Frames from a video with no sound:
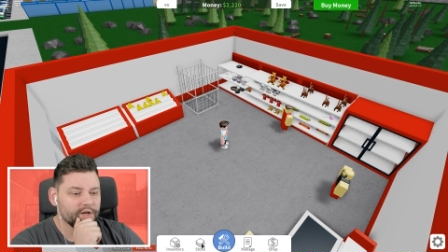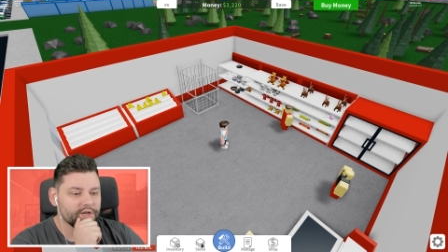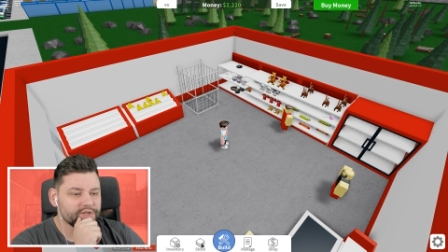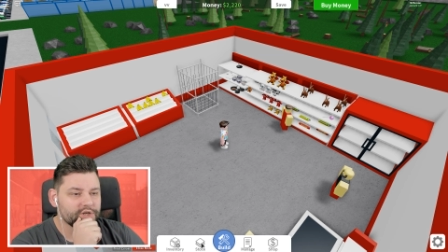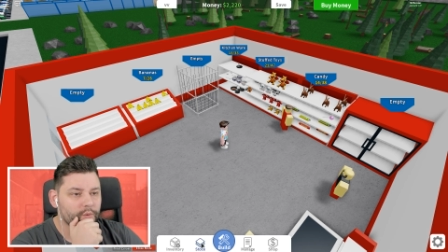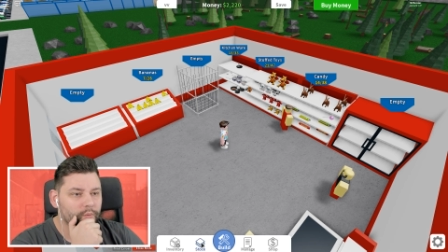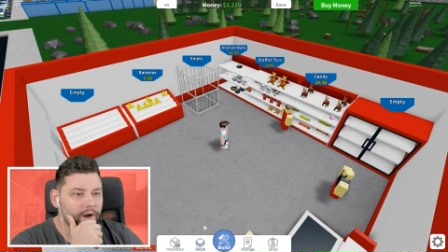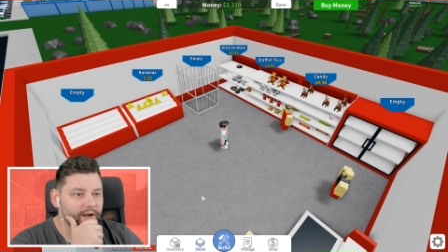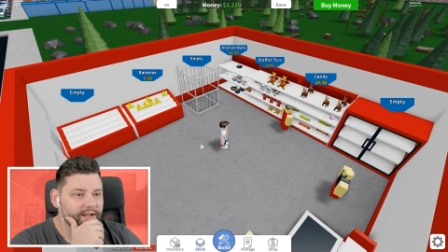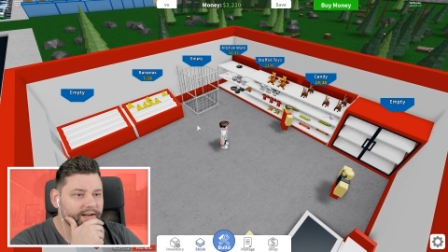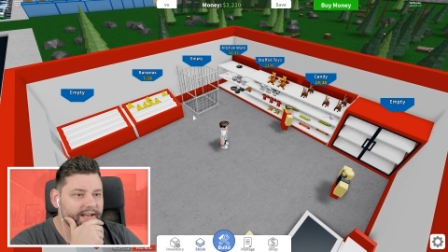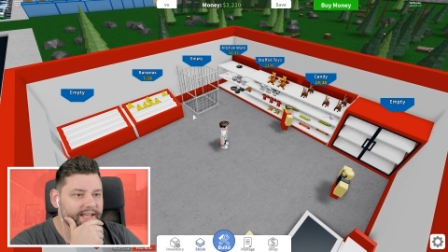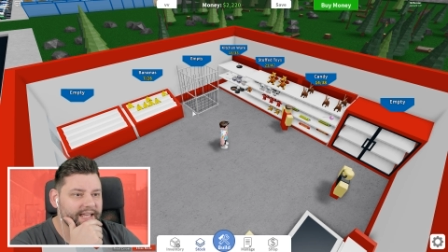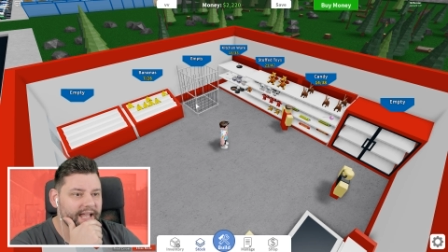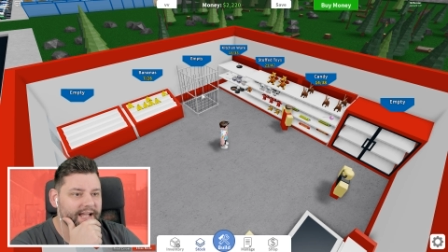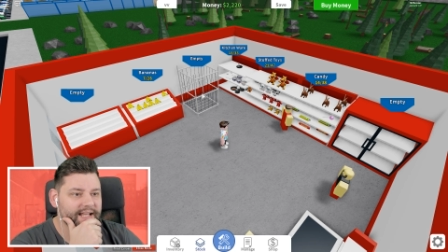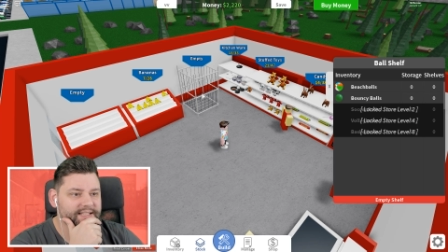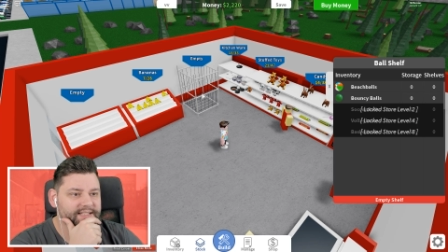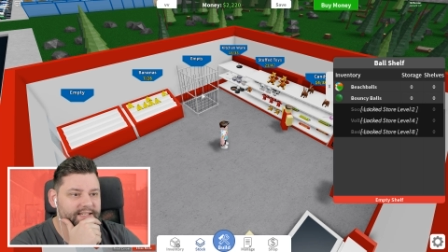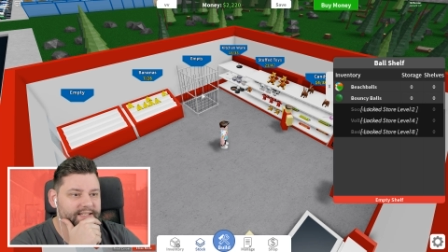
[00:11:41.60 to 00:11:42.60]
So what can I
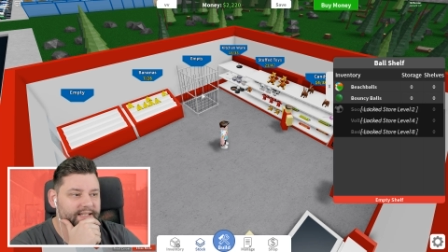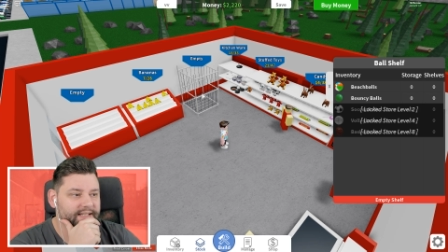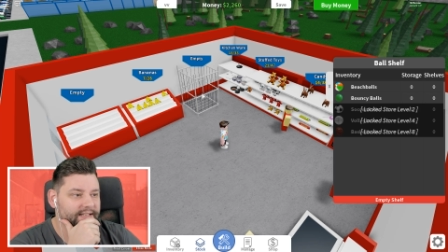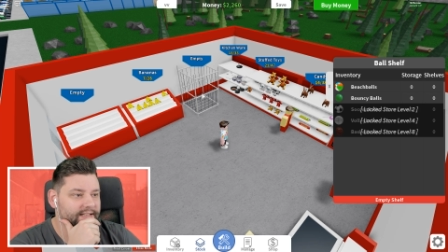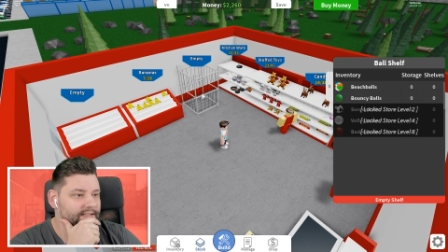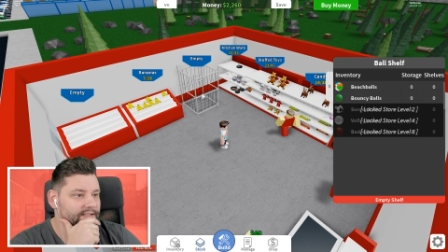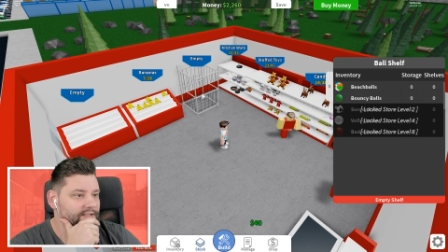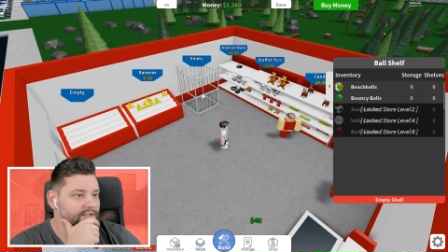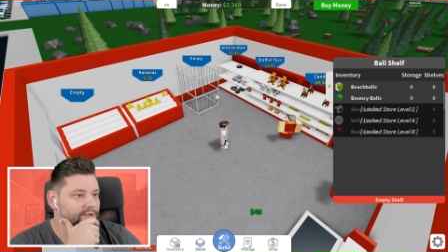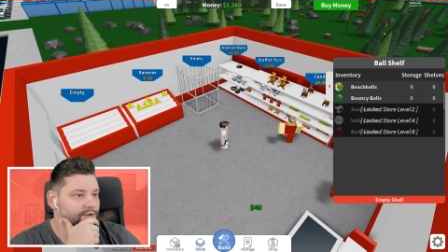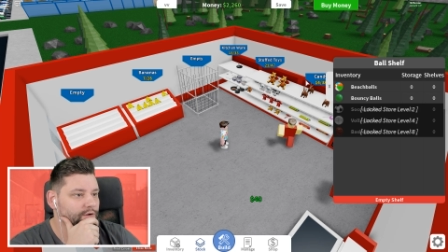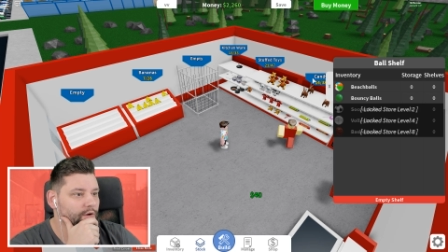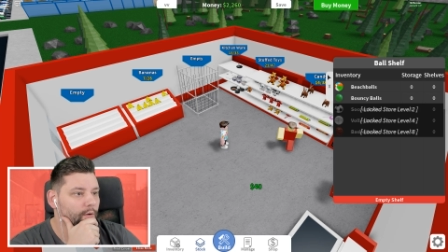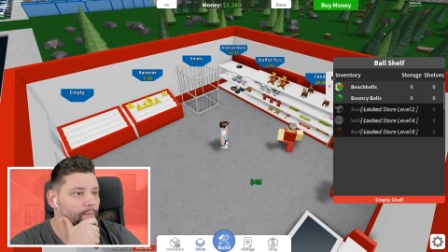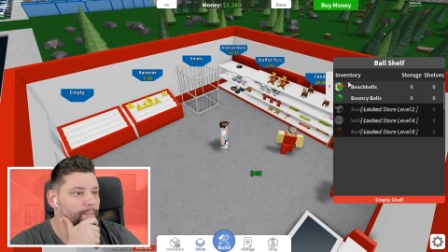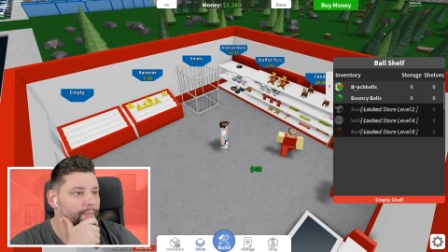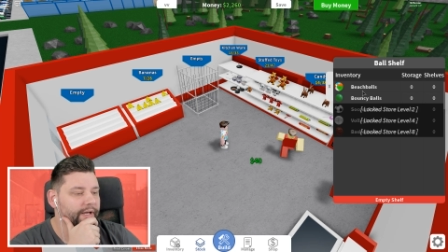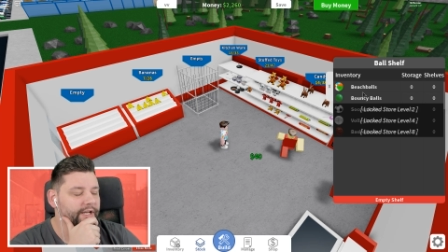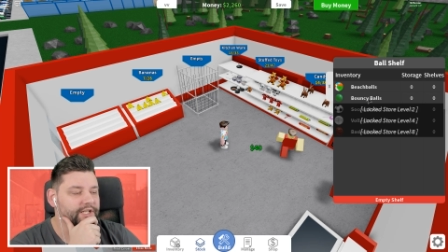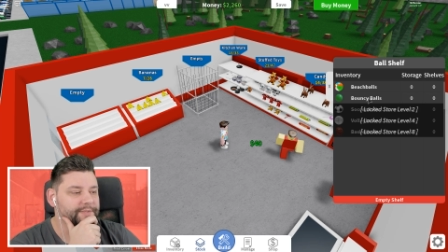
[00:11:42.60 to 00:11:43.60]
get into these? So
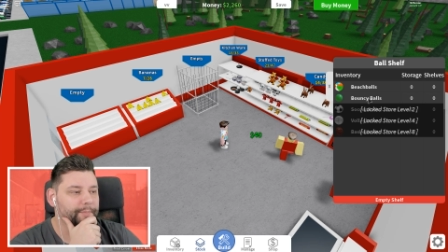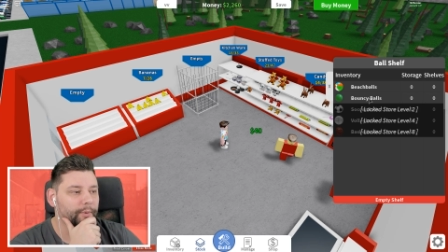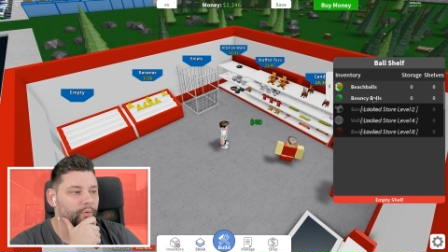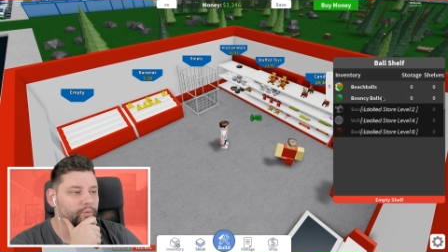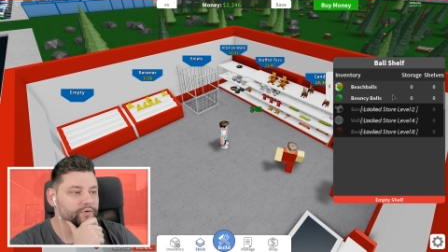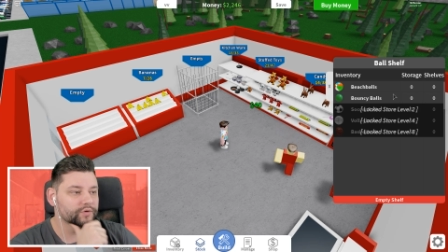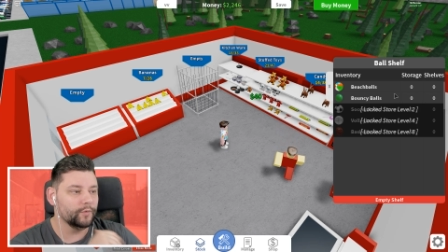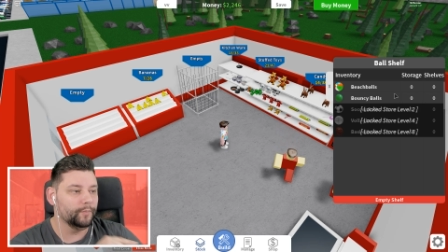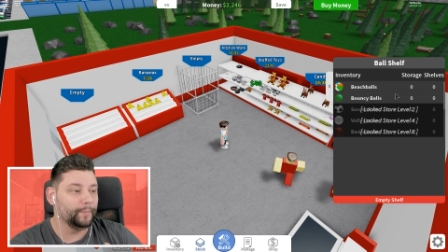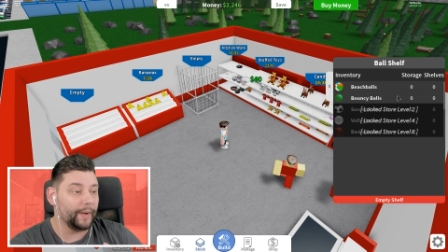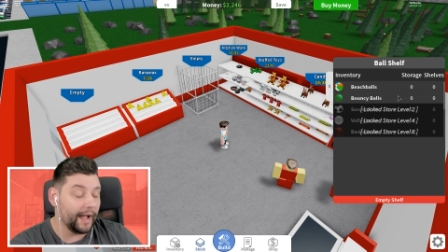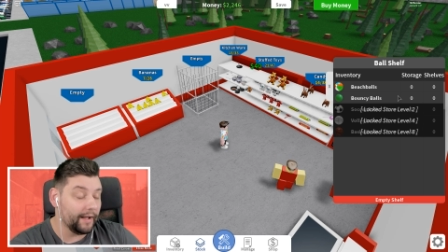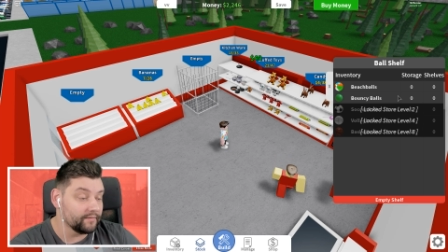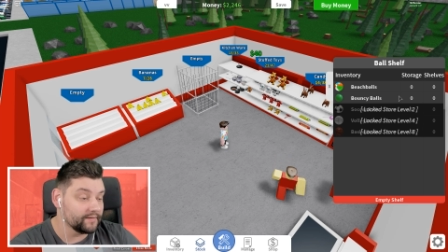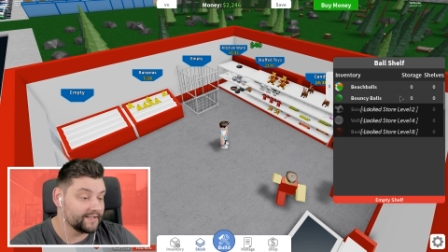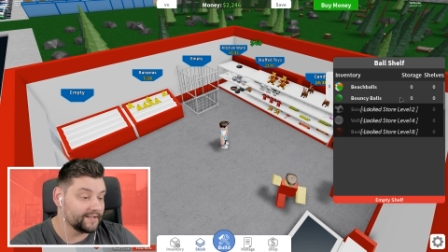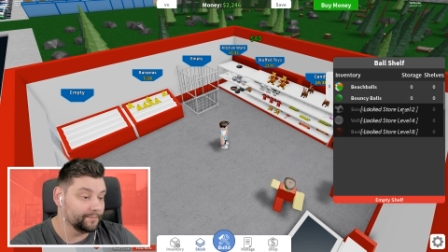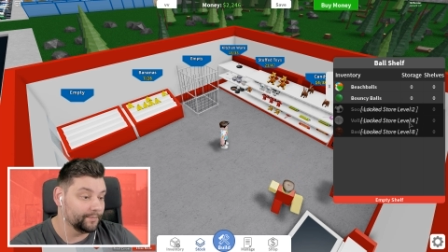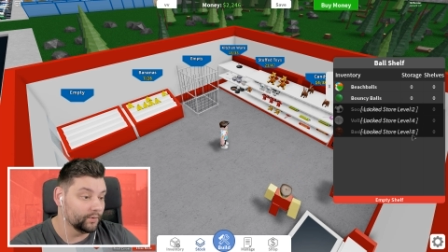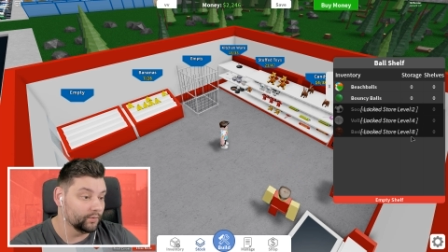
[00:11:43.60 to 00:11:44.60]
beach balls or
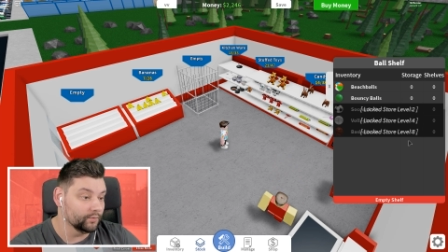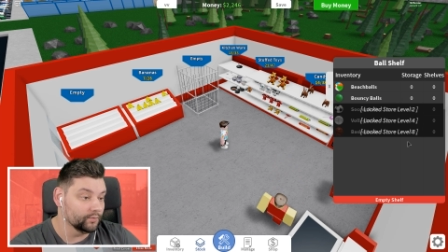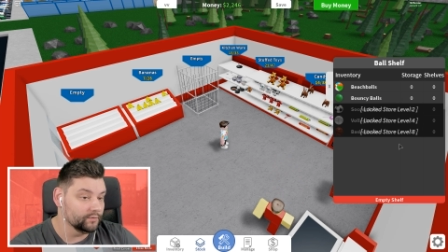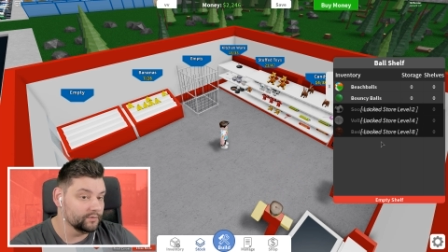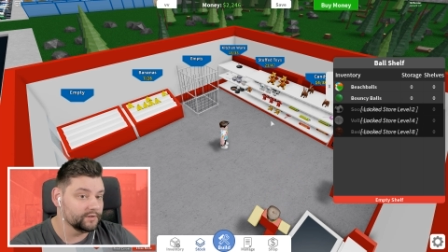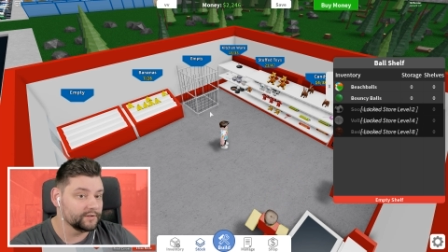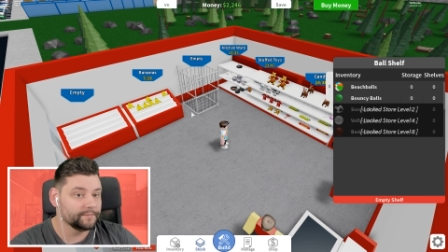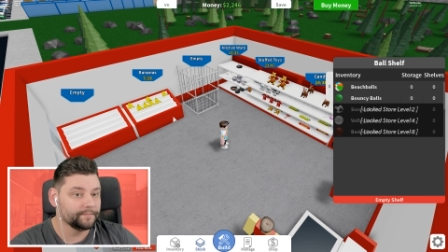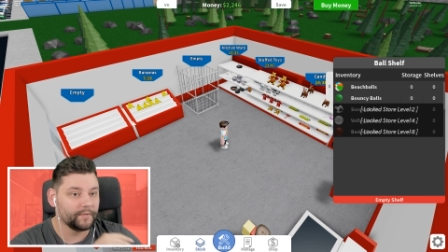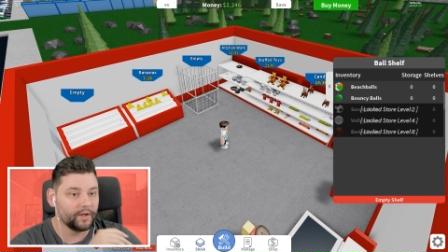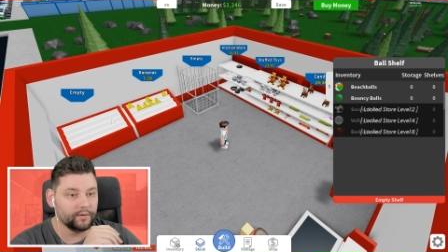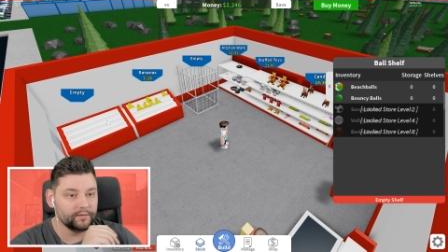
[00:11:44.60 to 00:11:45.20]
bouncy balls?